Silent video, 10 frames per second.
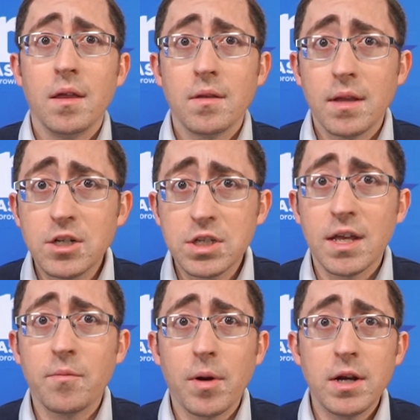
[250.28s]
The
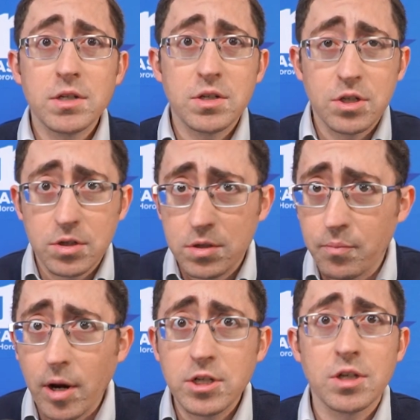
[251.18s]
legislative
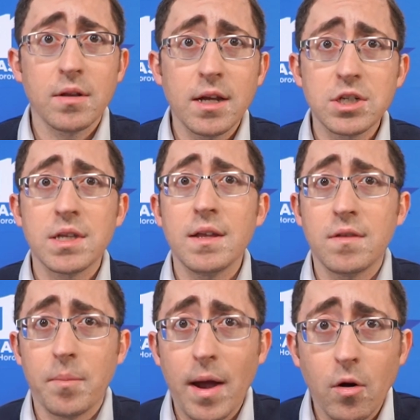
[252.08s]
branch to
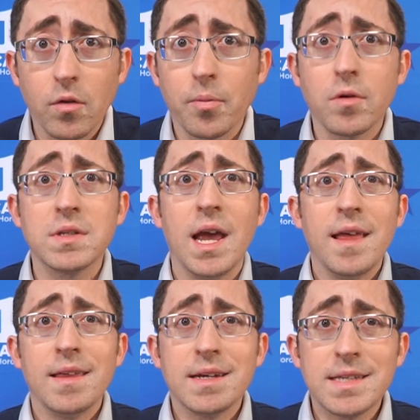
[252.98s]
legislate, the power of the purse,
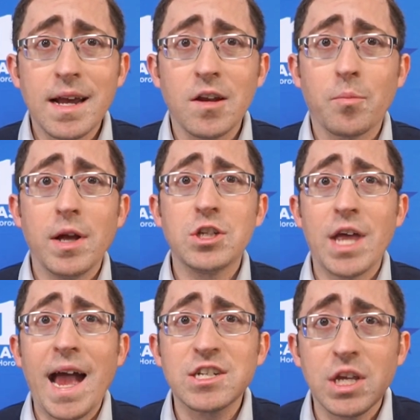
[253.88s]
the executive branch
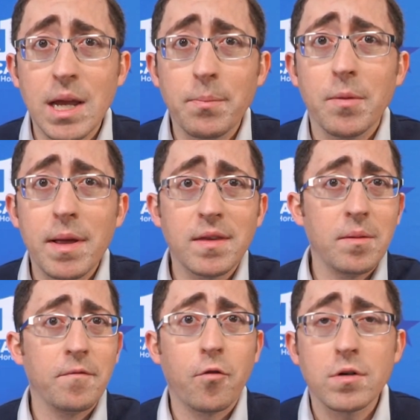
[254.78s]
to actually implement and
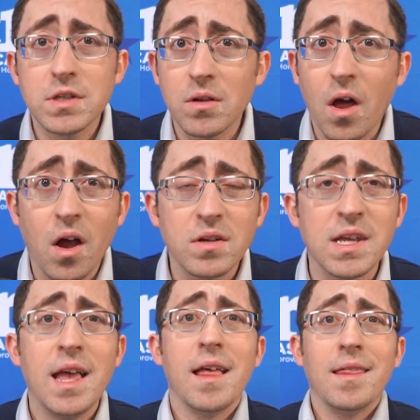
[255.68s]
enforce the
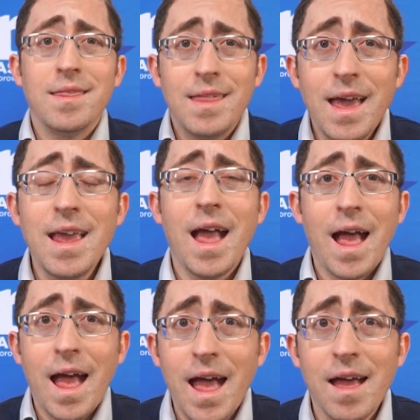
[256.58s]
laws. They
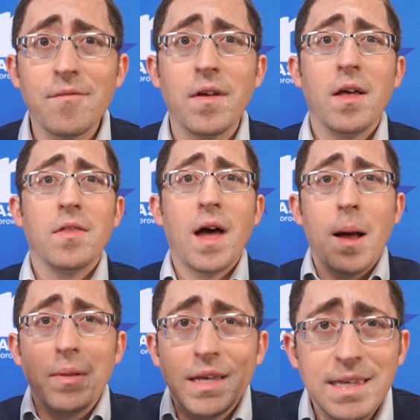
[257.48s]
have the
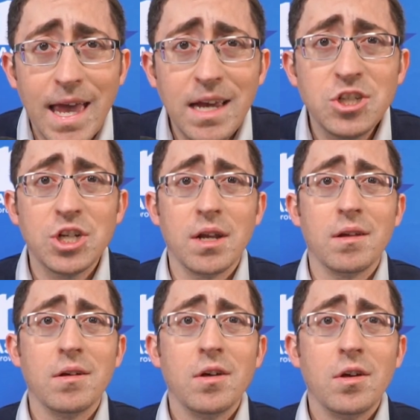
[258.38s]

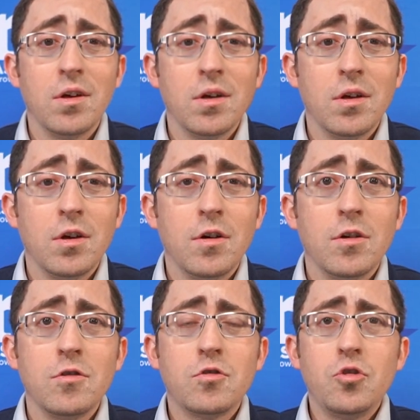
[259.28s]
obligation
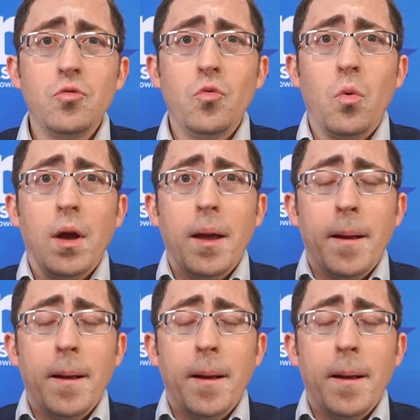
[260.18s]
to